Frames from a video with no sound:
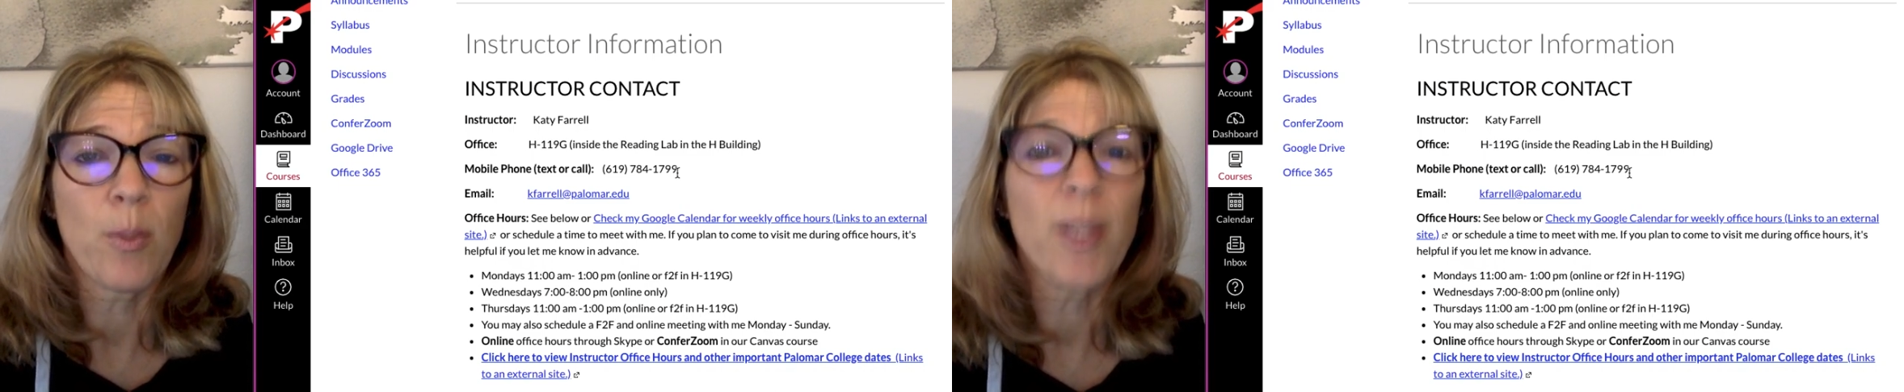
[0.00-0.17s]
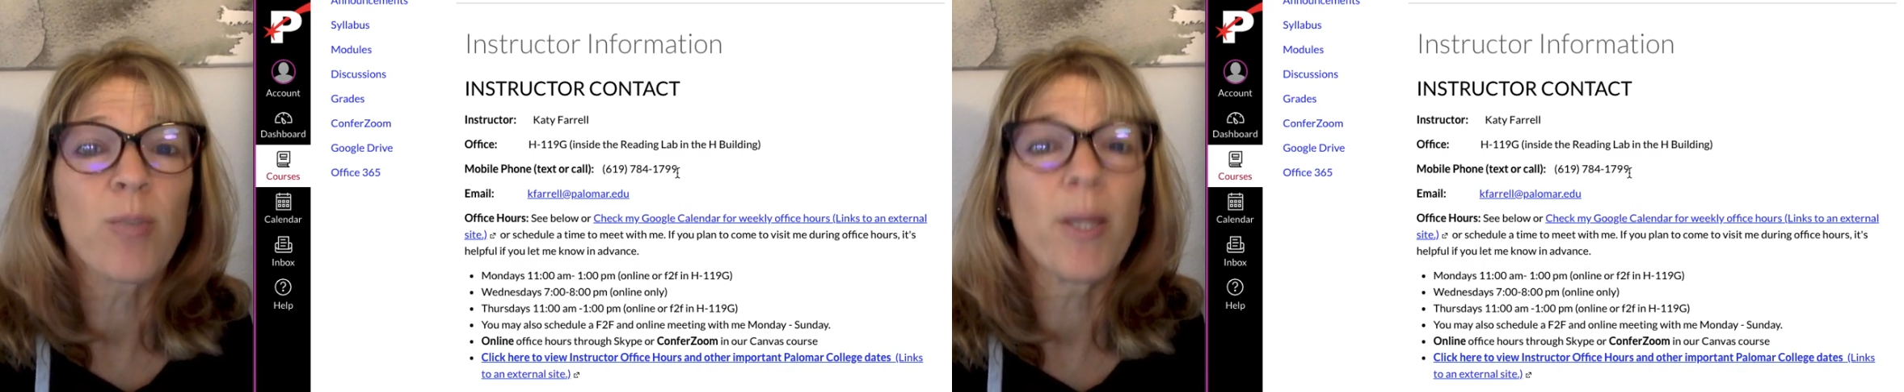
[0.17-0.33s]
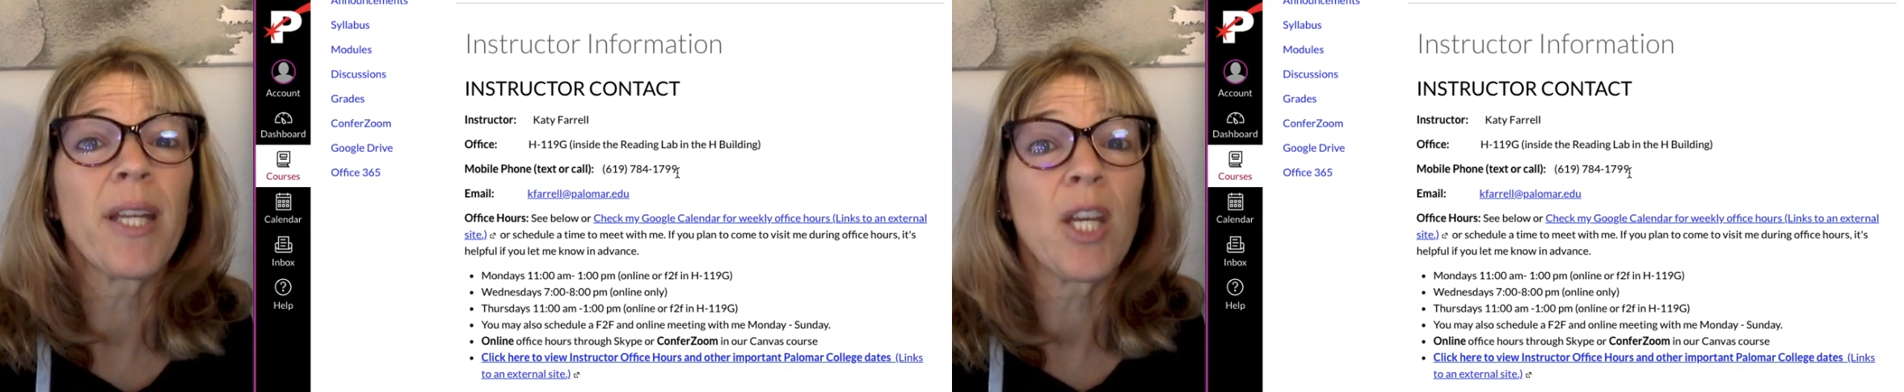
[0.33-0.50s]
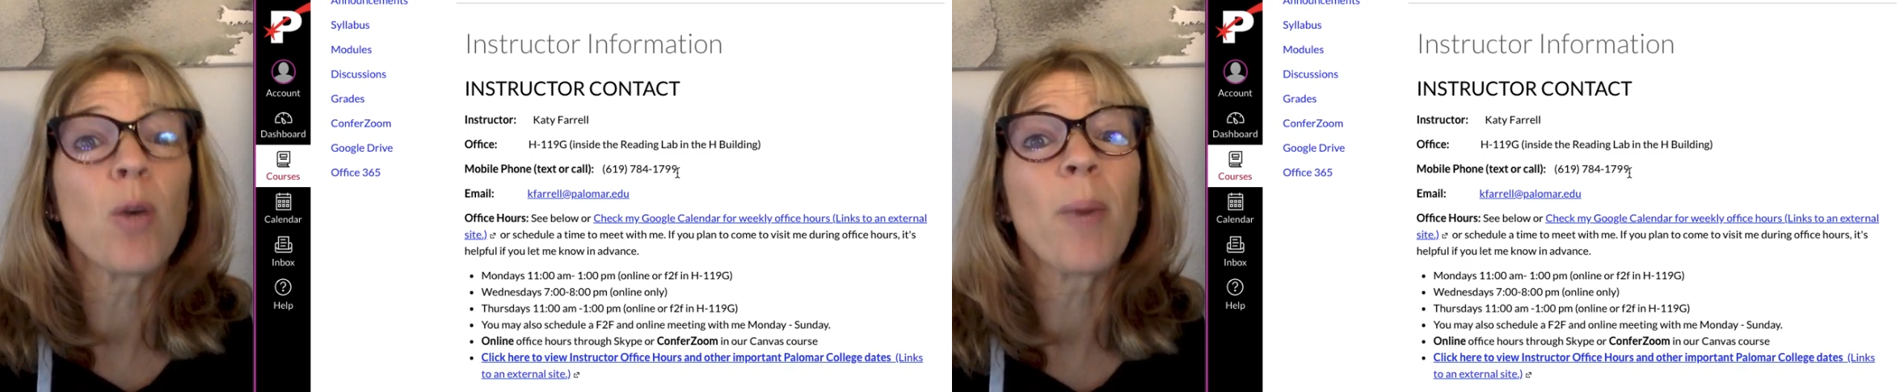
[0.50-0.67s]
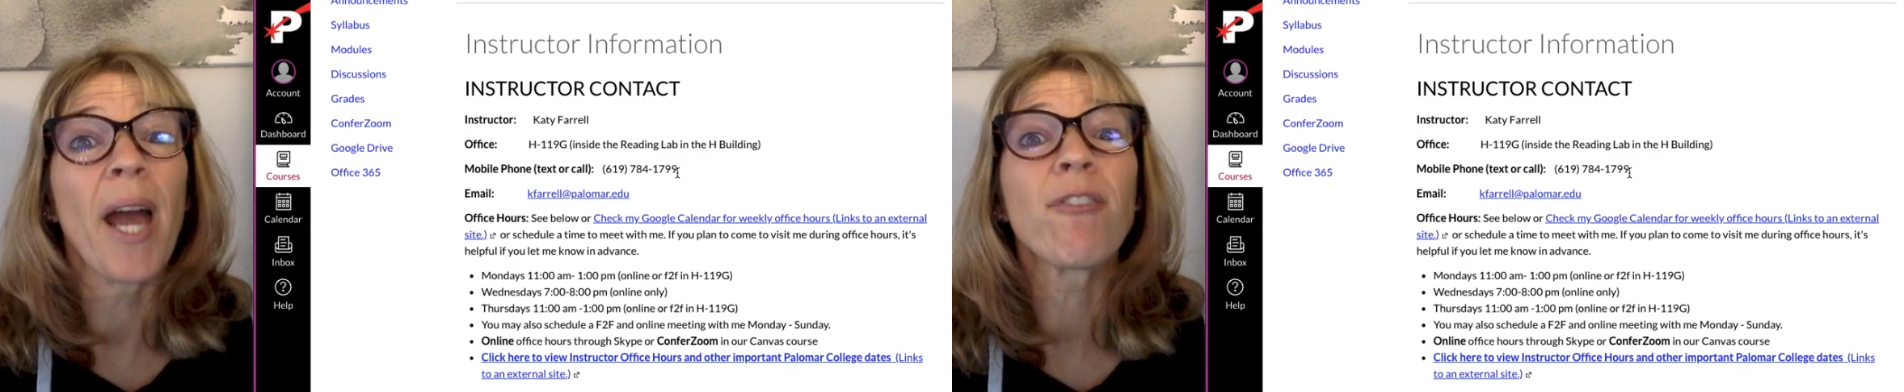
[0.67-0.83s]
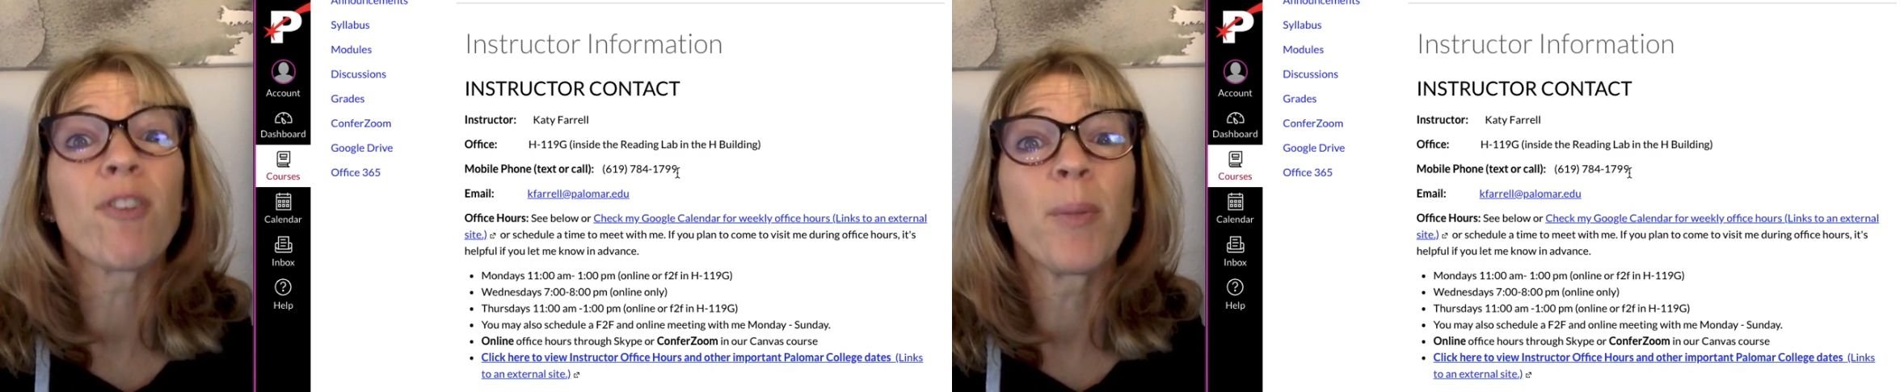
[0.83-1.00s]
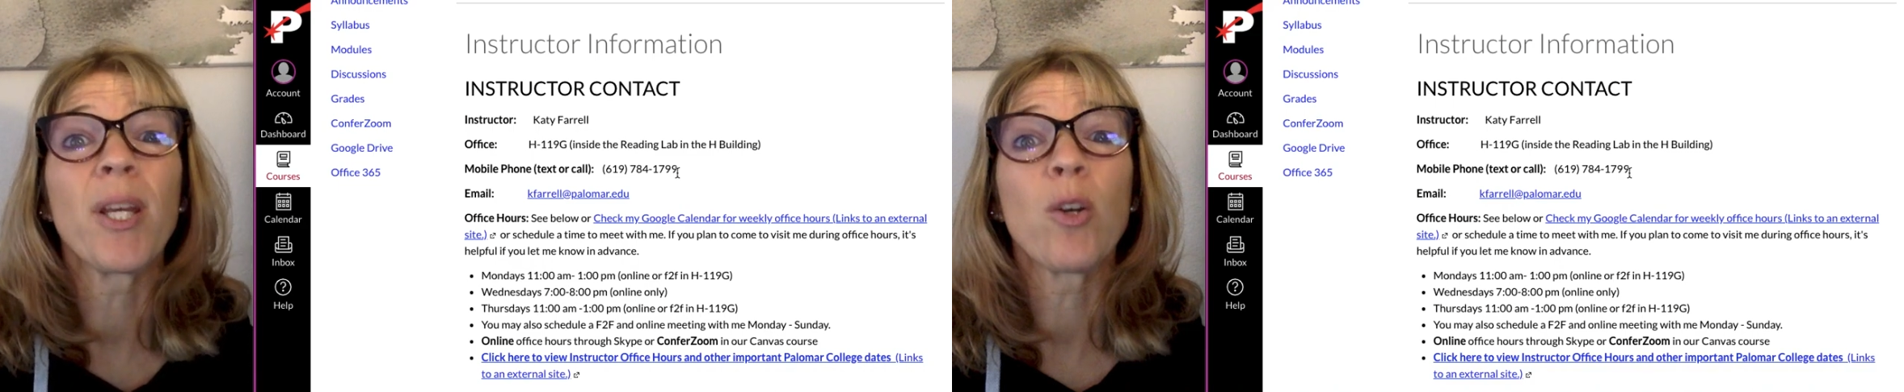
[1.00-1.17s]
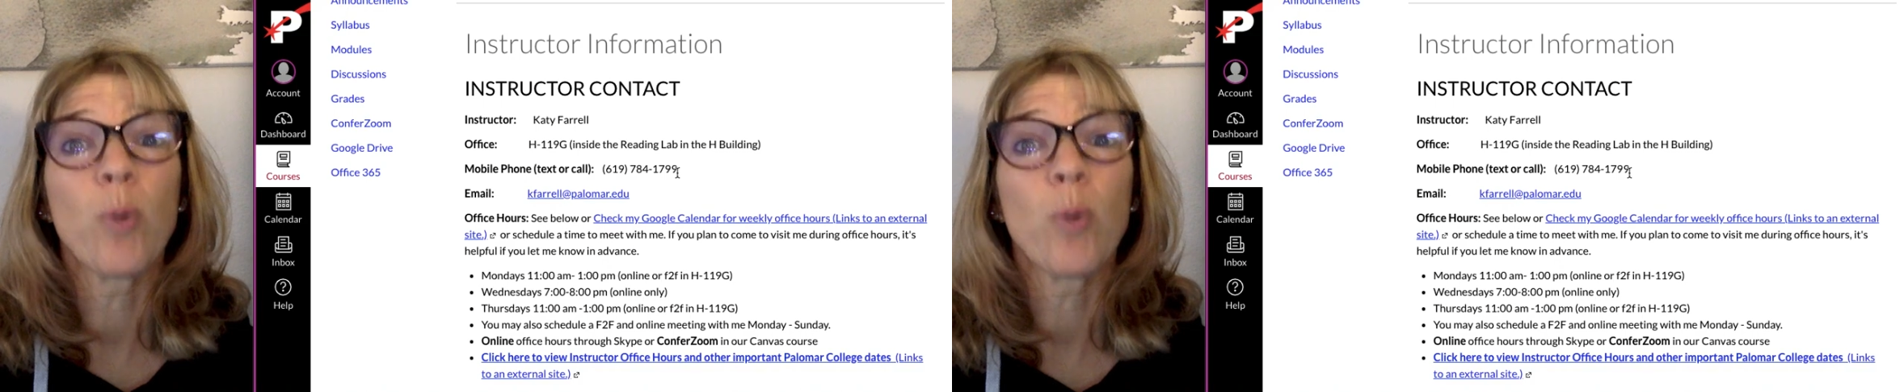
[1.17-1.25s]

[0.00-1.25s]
best way to hear back from me